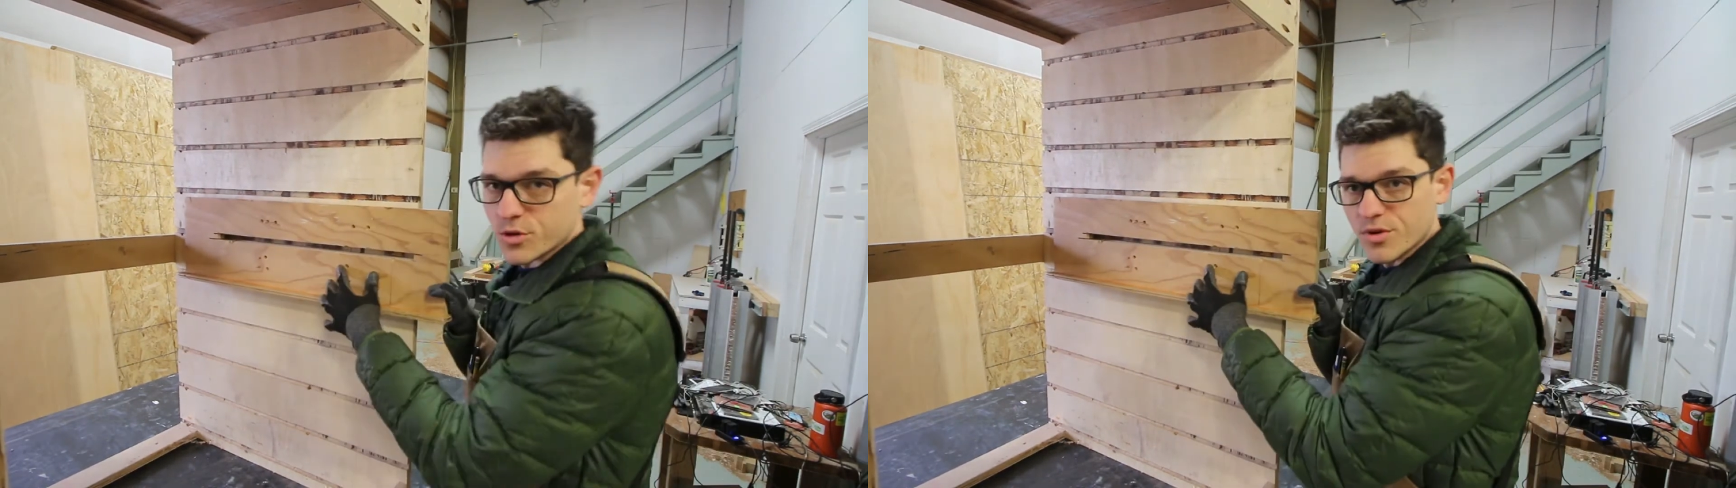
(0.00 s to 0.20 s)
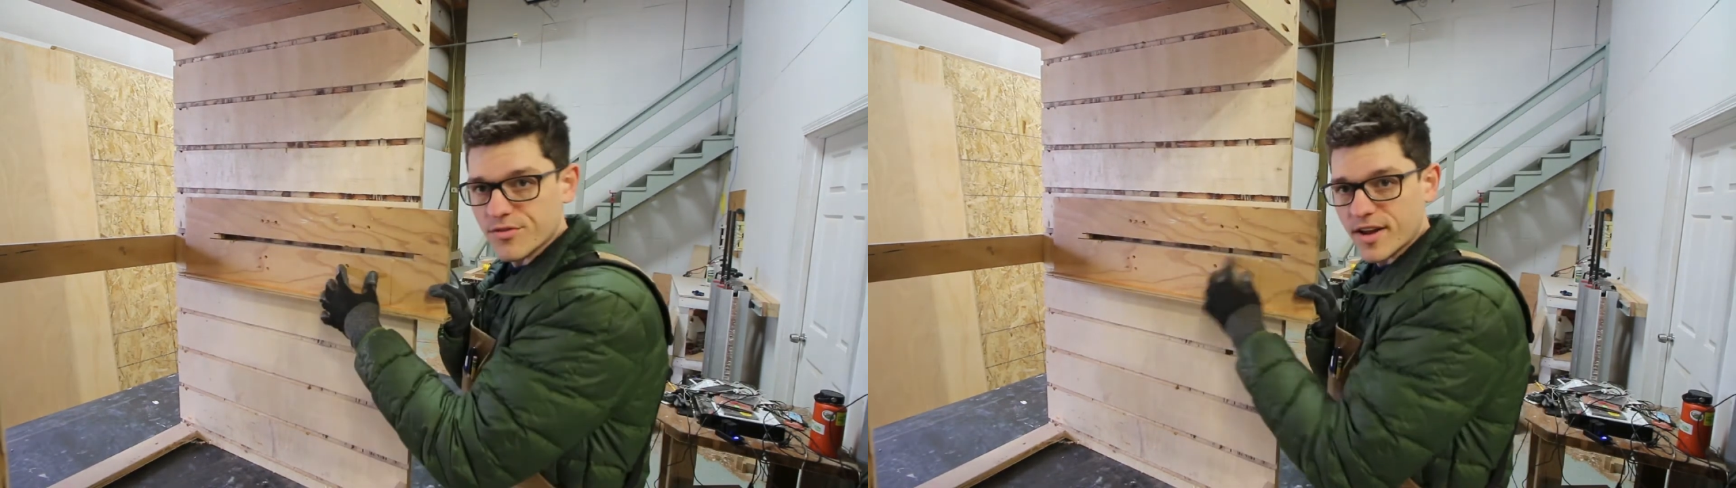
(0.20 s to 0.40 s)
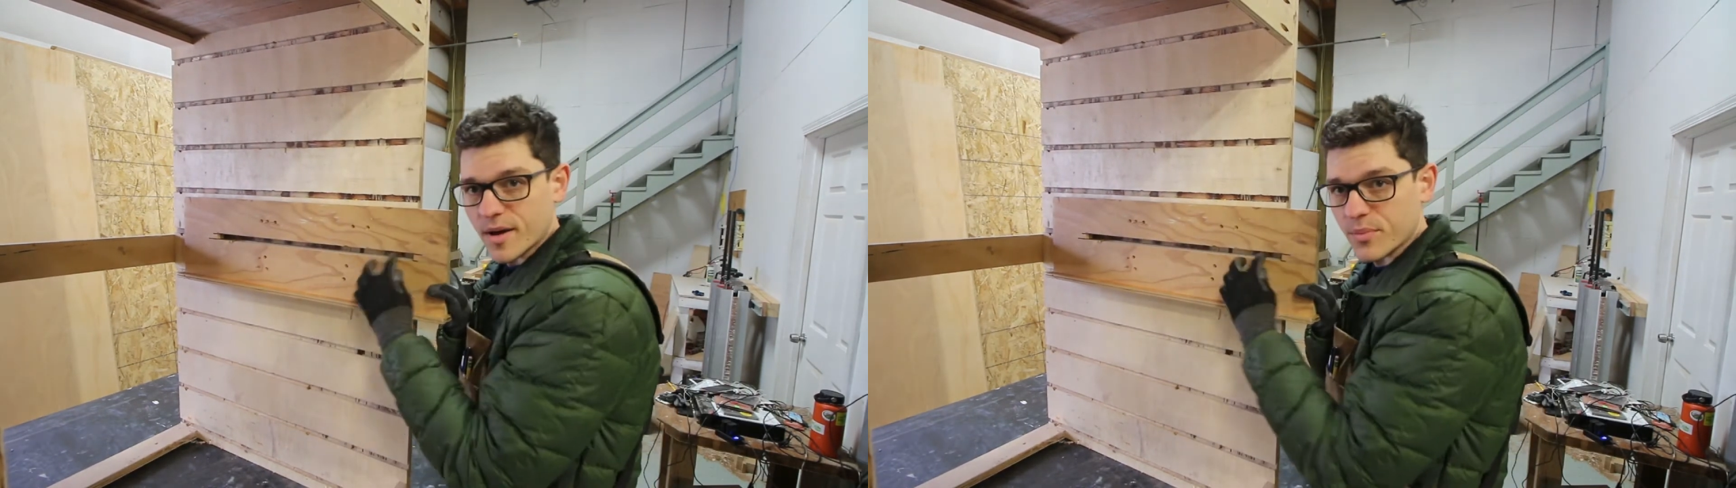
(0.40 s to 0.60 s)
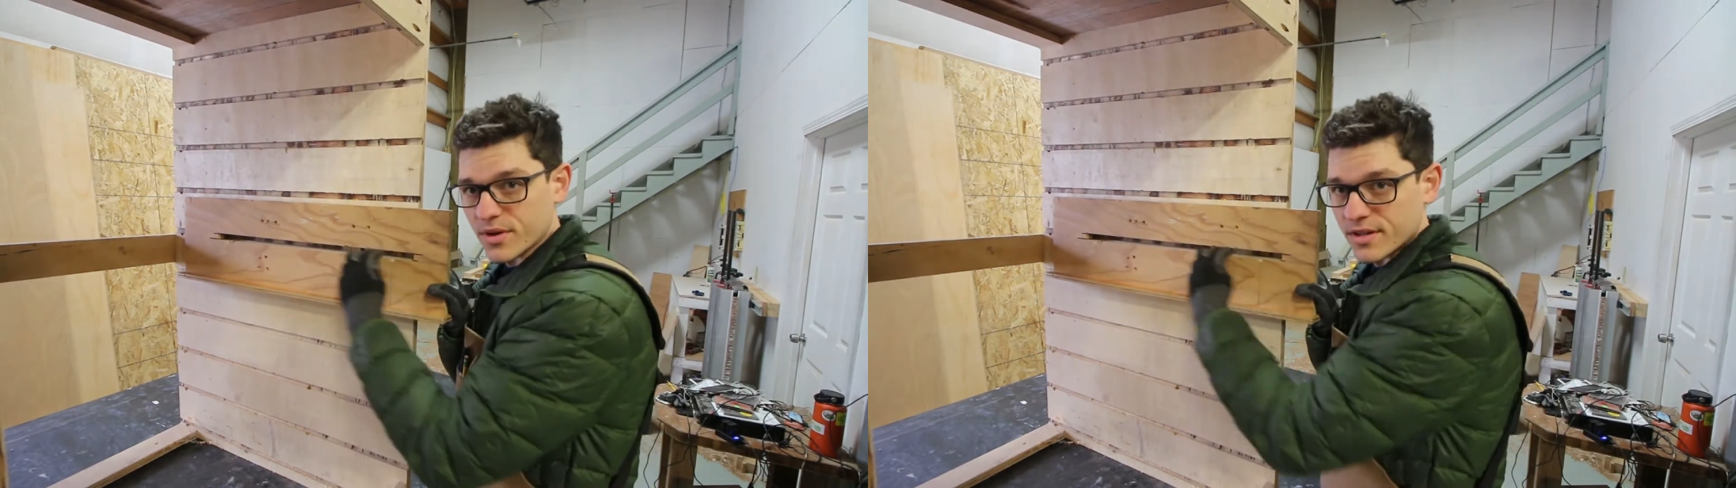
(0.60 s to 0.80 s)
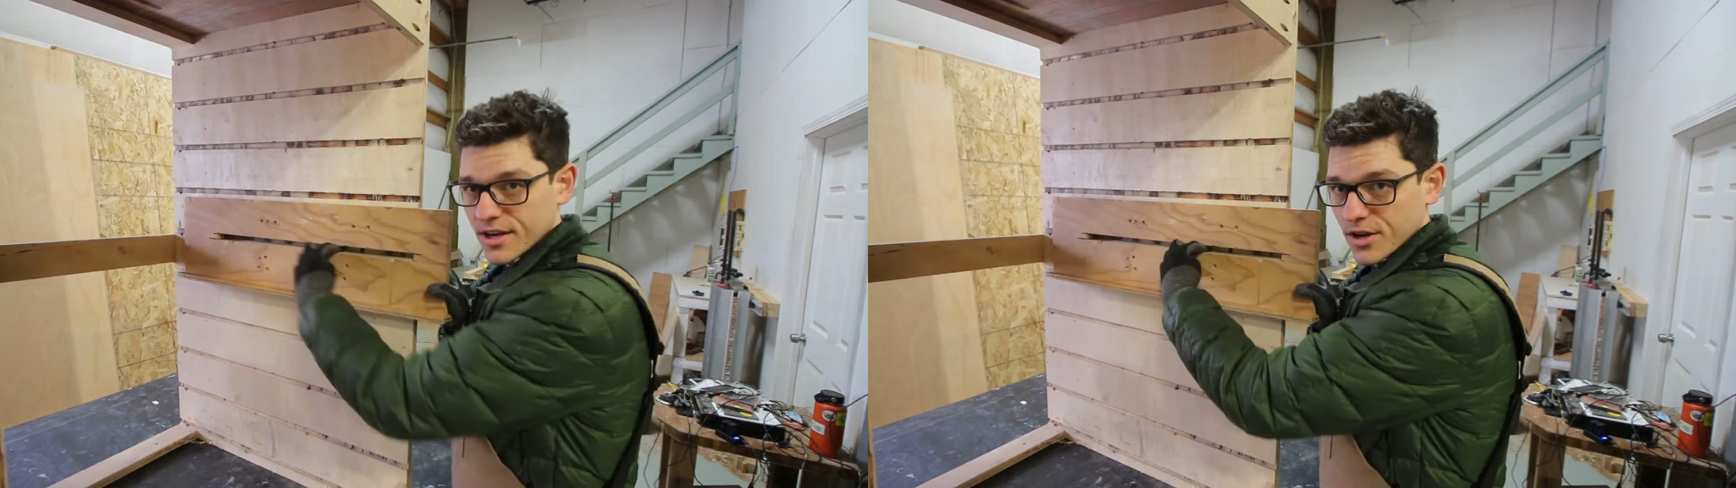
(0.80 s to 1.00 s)
you move it up,
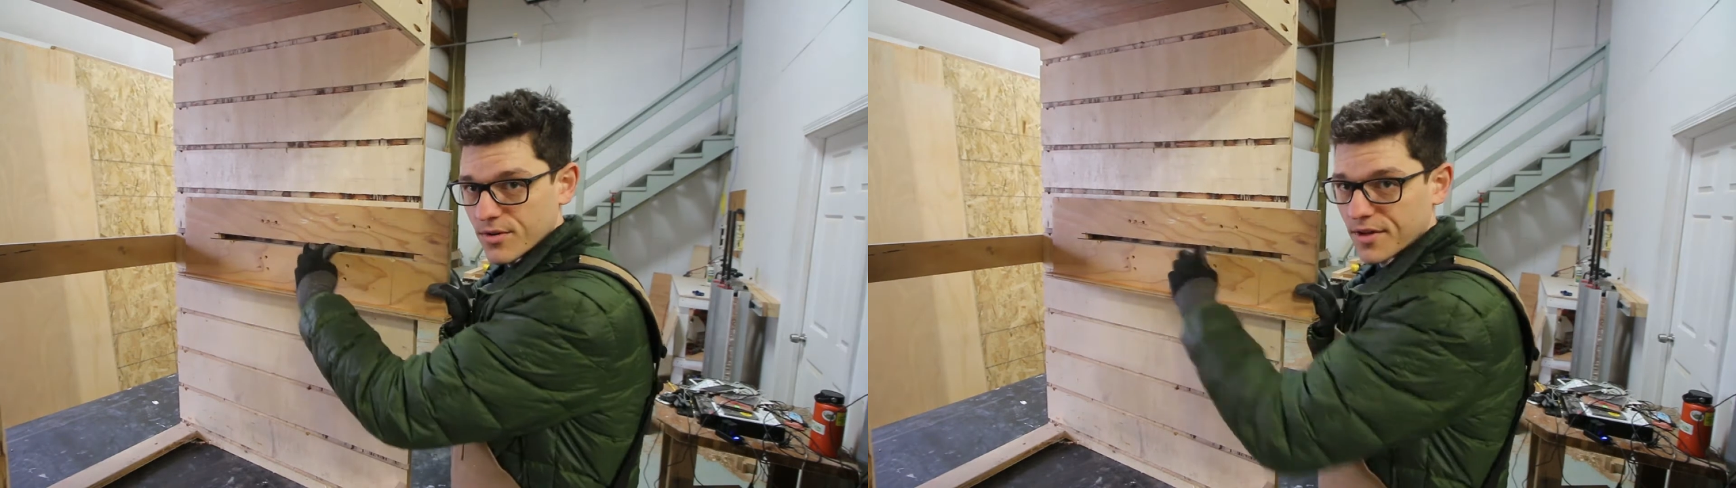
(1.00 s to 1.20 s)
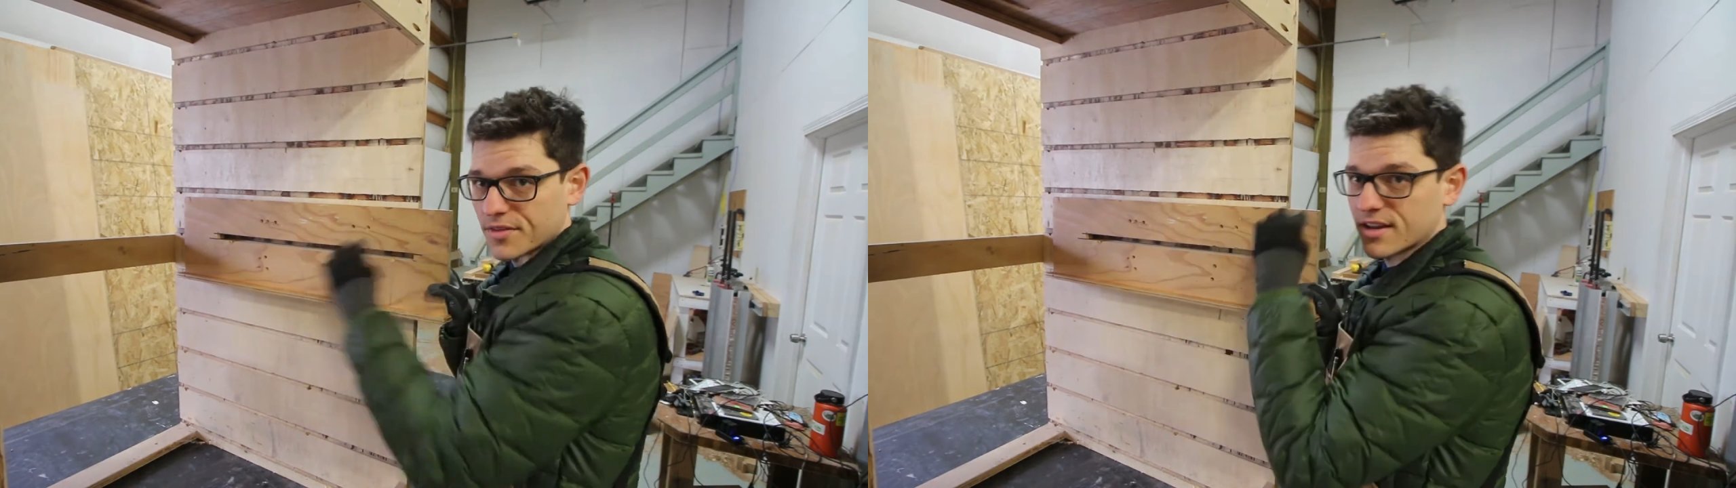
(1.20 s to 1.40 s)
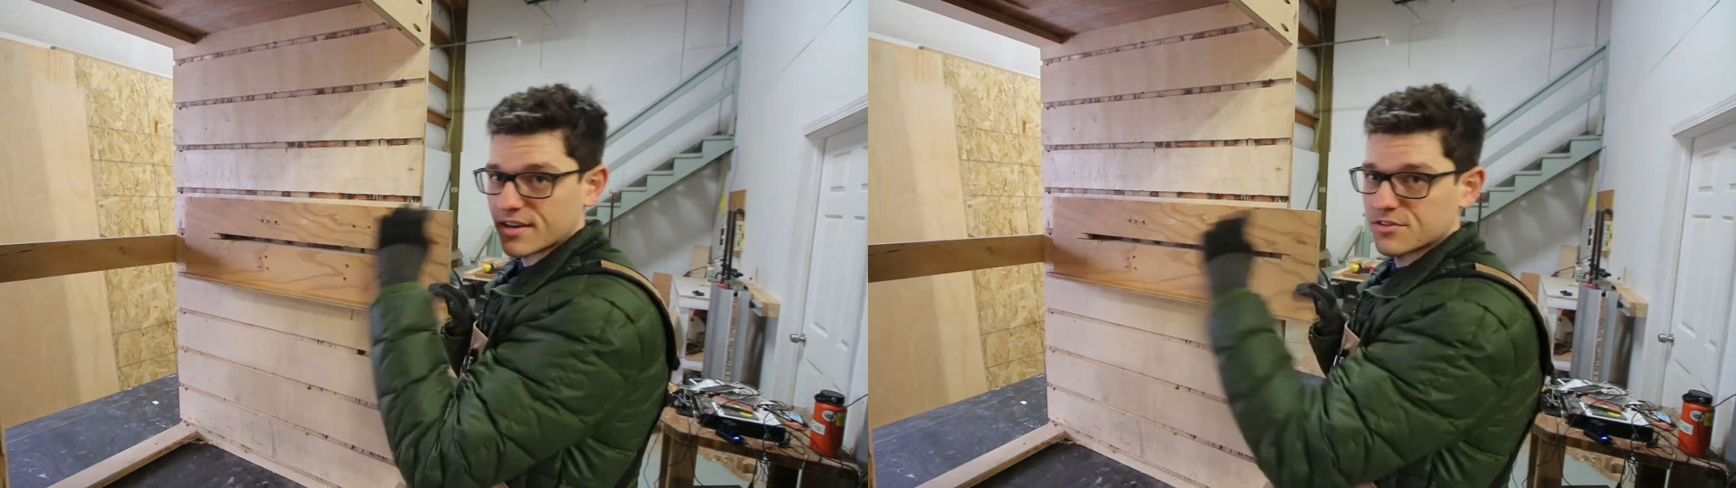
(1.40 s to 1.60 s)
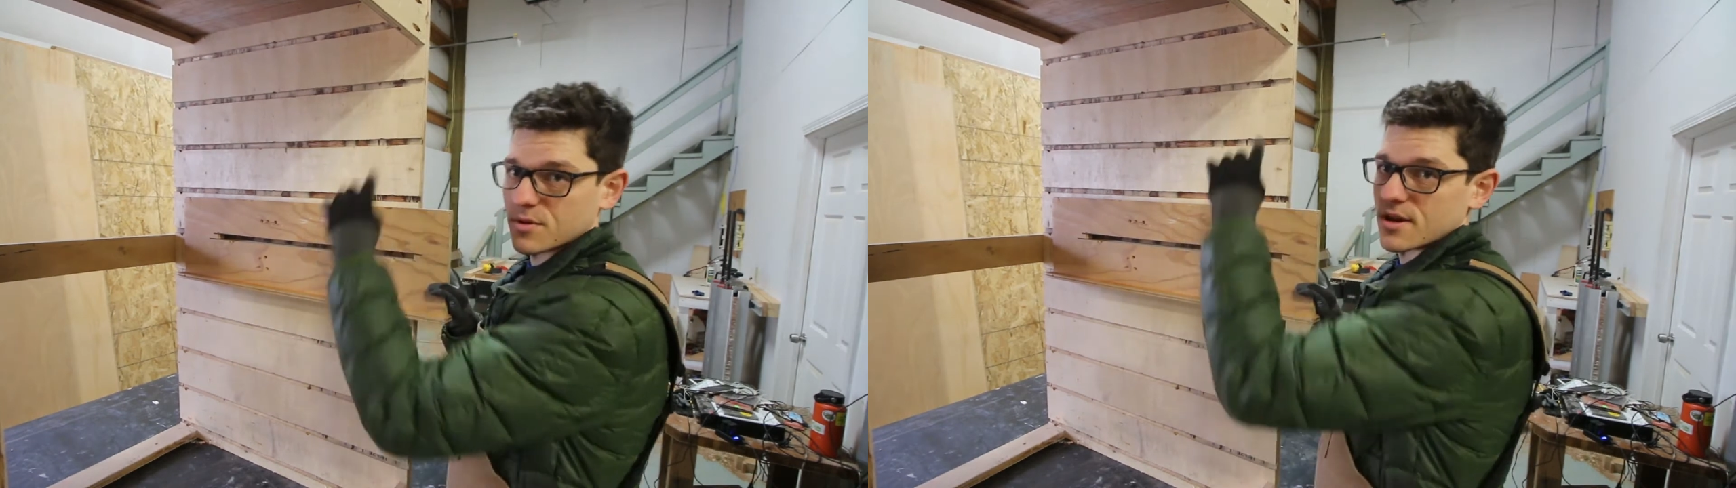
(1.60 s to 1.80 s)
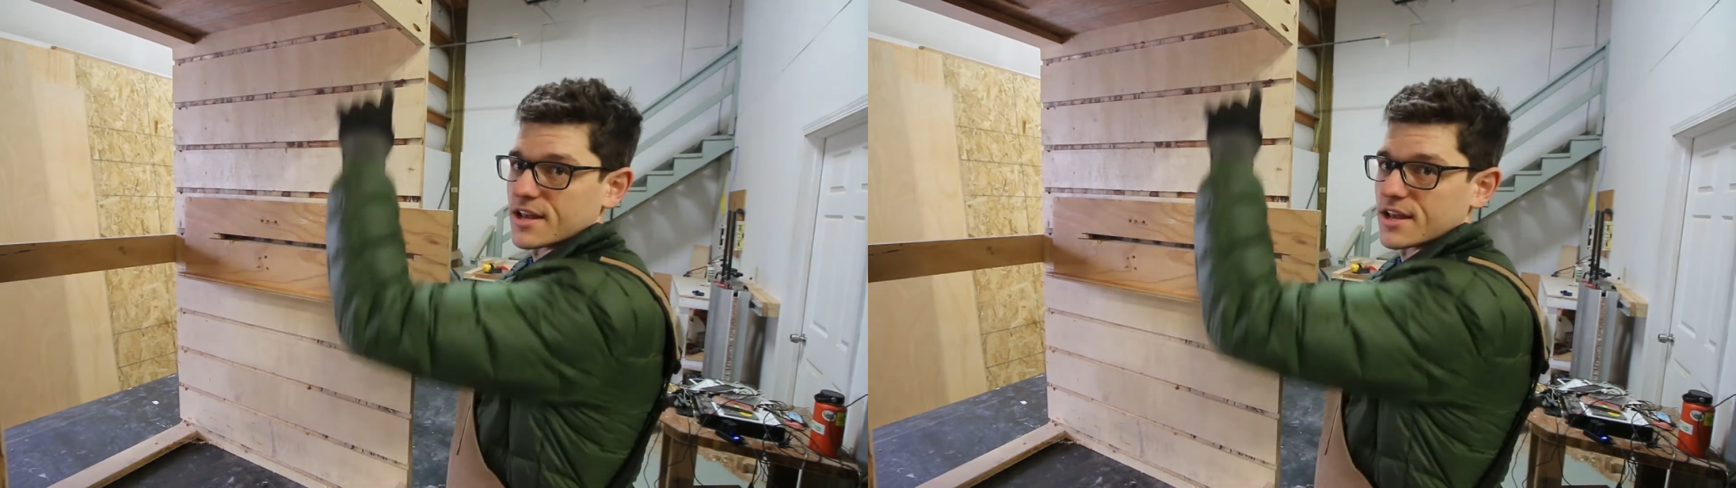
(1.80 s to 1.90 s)
and now you route the next one,